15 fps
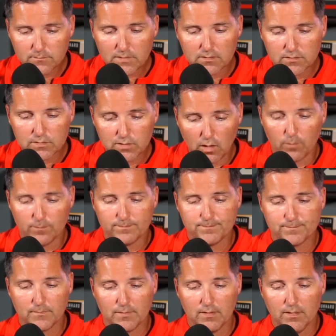So
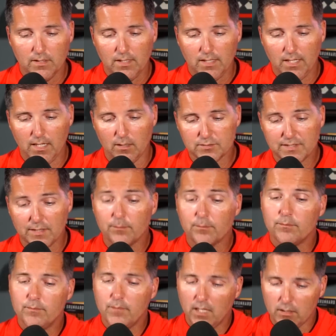uh, we'll say
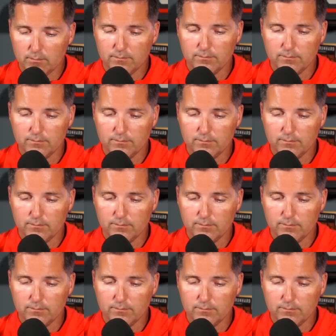uh,